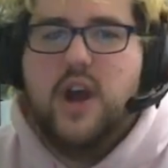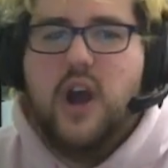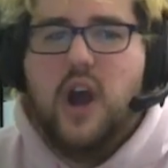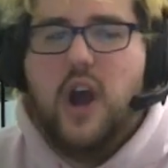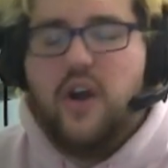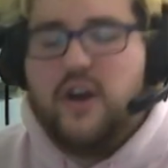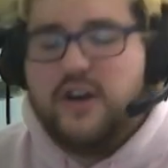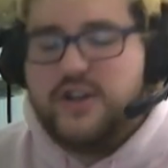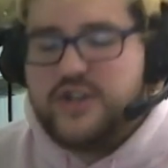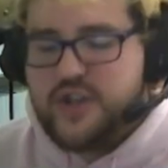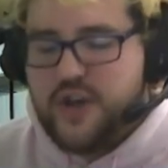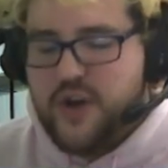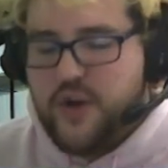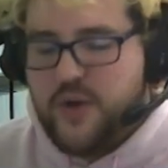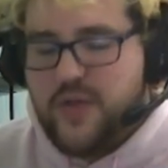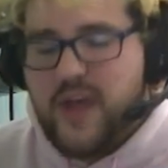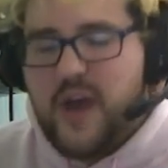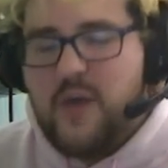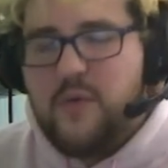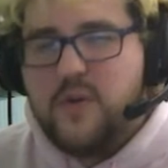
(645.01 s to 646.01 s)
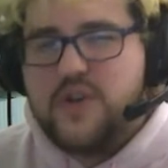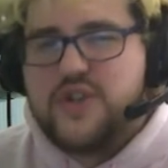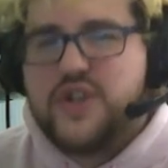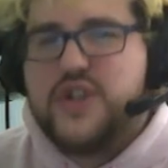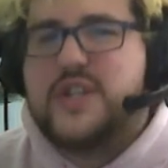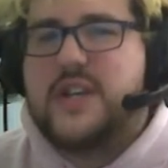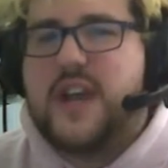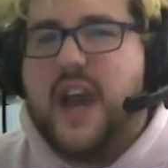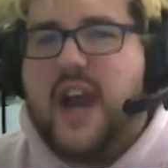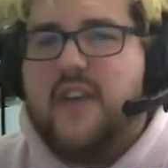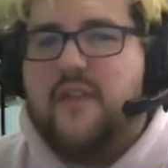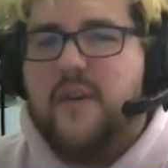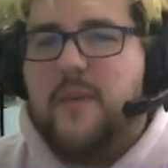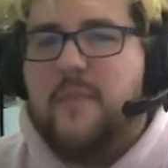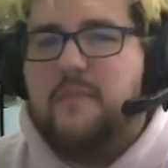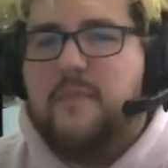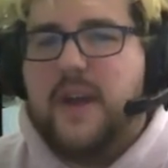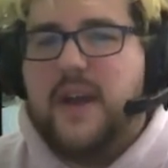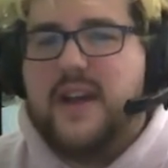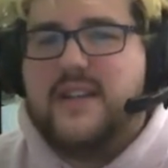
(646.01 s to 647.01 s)
Alright, so that was just kind of a
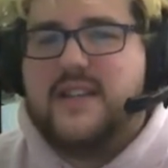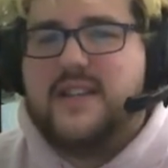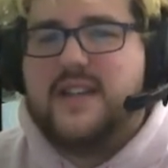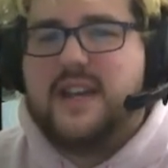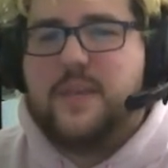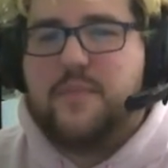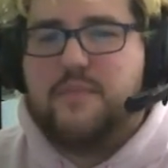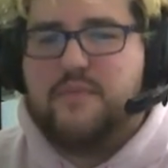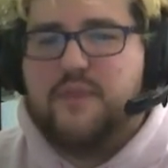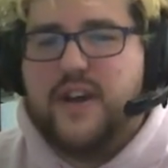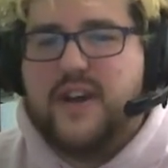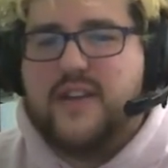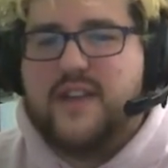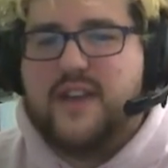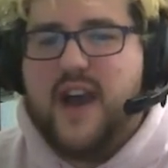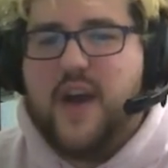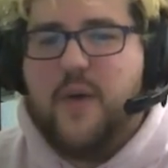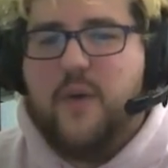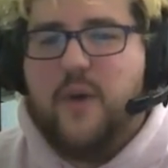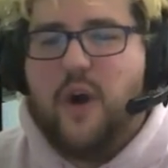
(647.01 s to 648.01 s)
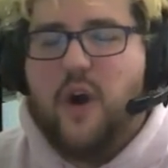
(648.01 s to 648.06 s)
basic breakdown